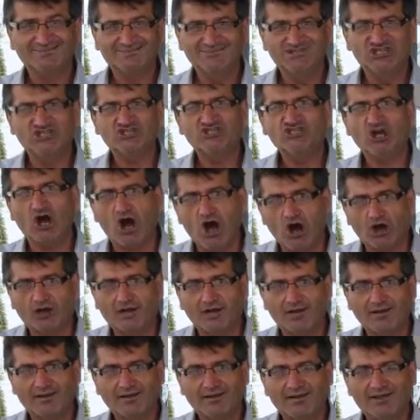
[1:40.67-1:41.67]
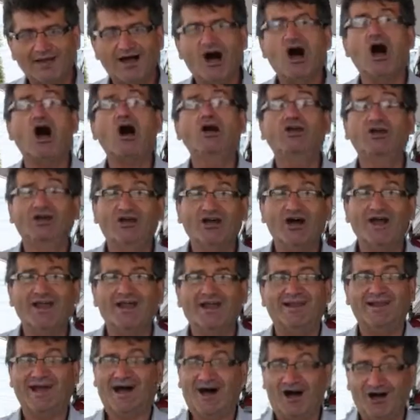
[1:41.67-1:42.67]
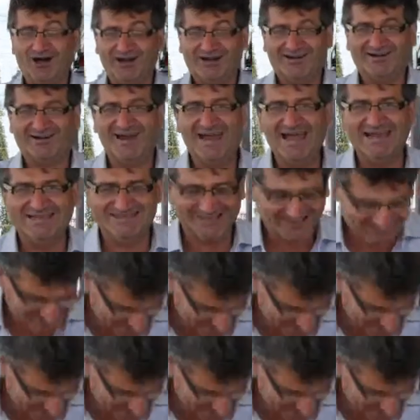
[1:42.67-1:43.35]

It's a joke. Oh, you got it. Oh, great.